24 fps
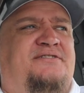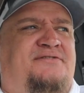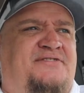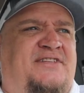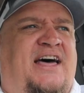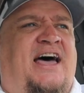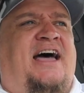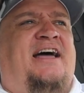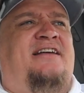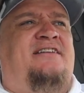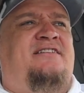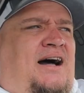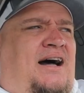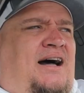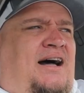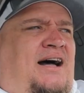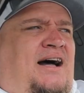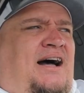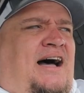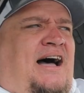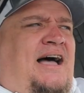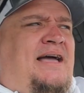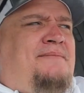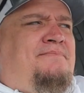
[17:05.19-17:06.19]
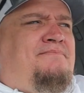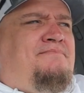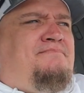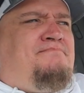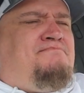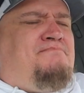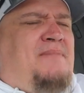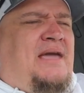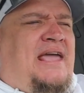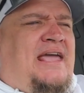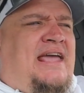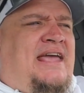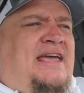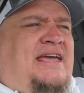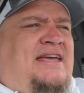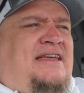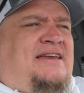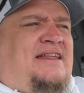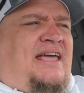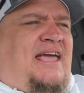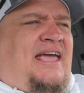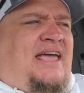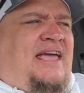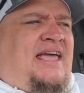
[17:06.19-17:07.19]
of that. I
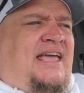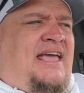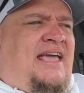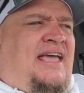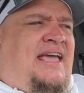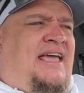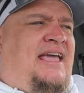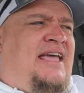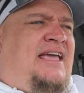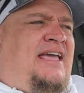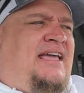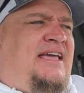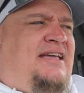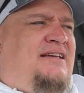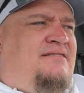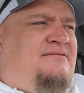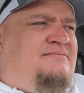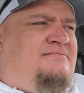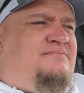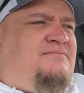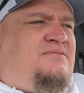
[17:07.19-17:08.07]
made a,